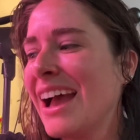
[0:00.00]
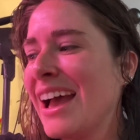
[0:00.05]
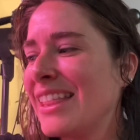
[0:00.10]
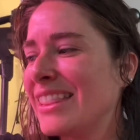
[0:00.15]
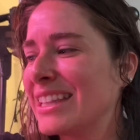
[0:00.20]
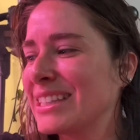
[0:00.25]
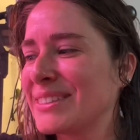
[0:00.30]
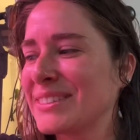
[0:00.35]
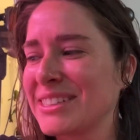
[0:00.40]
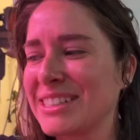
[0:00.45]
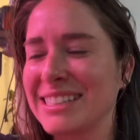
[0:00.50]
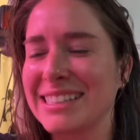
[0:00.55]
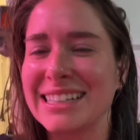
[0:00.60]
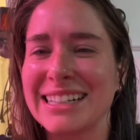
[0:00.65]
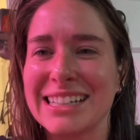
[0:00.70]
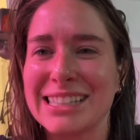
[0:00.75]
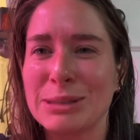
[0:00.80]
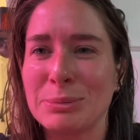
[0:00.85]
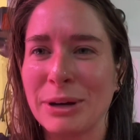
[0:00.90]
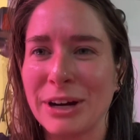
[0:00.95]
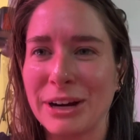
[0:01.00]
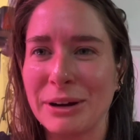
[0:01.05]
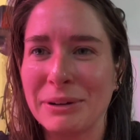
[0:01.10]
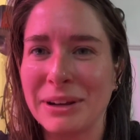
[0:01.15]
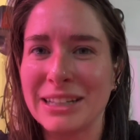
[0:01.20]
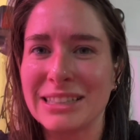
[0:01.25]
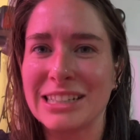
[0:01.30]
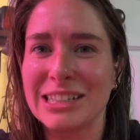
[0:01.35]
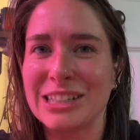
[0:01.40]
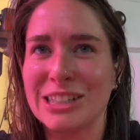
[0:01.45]
This was just an
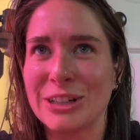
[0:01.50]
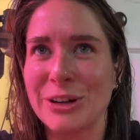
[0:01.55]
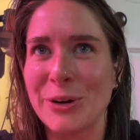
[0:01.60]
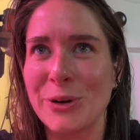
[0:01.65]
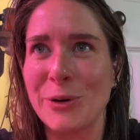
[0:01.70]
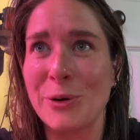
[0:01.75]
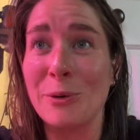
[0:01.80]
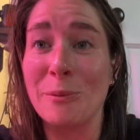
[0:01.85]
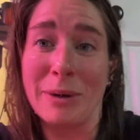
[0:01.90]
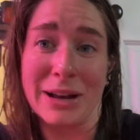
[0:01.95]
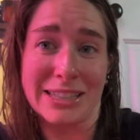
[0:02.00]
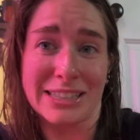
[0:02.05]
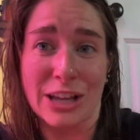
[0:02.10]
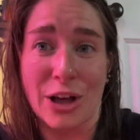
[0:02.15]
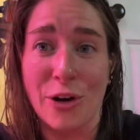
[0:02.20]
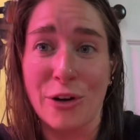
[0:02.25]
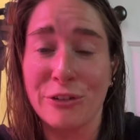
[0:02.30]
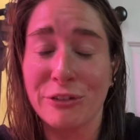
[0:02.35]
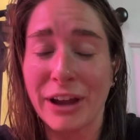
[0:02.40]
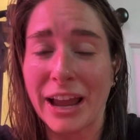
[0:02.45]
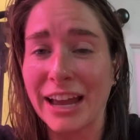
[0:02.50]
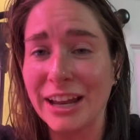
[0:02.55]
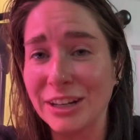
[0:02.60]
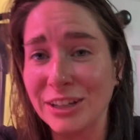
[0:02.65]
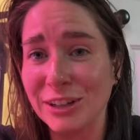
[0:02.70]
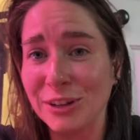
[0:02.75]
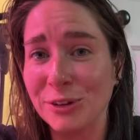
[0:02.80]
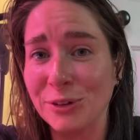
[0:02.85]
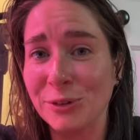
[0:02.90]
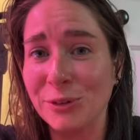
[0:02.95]
experiment to show myself and
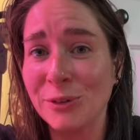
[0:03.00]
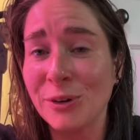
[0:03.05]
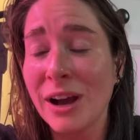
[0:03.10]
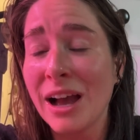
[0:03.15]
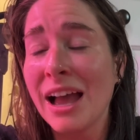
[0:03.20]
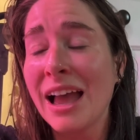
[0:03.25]
you